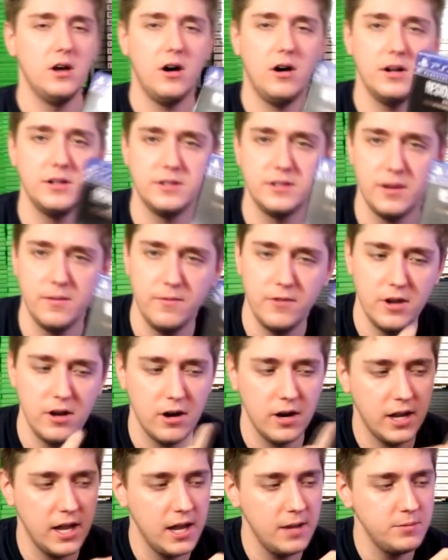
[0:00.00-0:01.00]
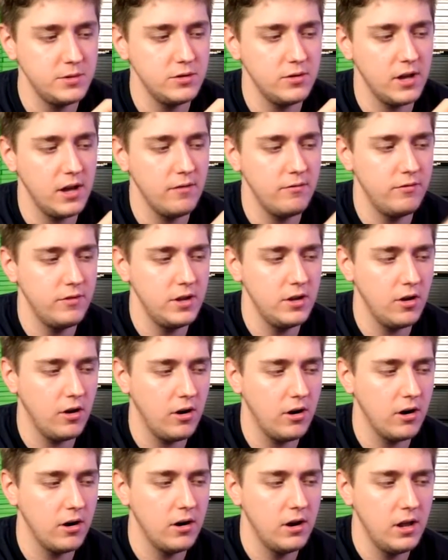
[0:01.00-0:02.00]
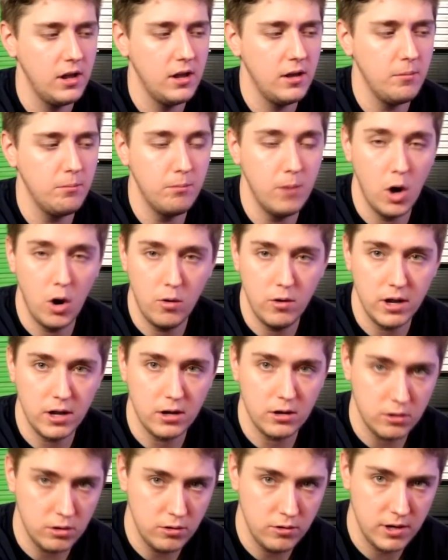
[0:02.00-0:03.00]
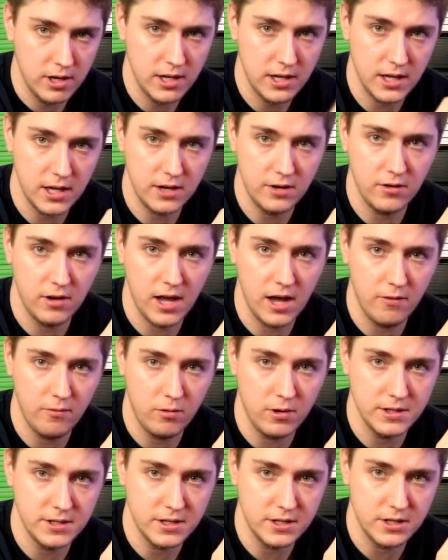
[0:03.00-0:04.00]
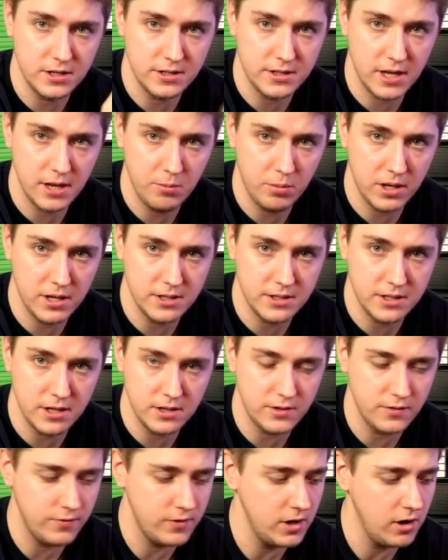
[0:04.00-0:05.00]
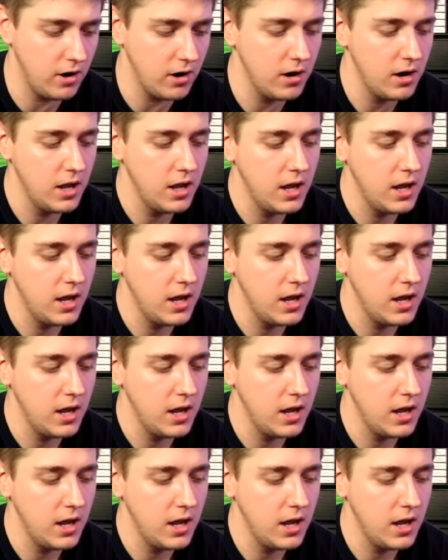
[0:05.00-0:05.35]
On some VR games, you'll have VR mode included, and then you'll have ones that just say PlayStation VR.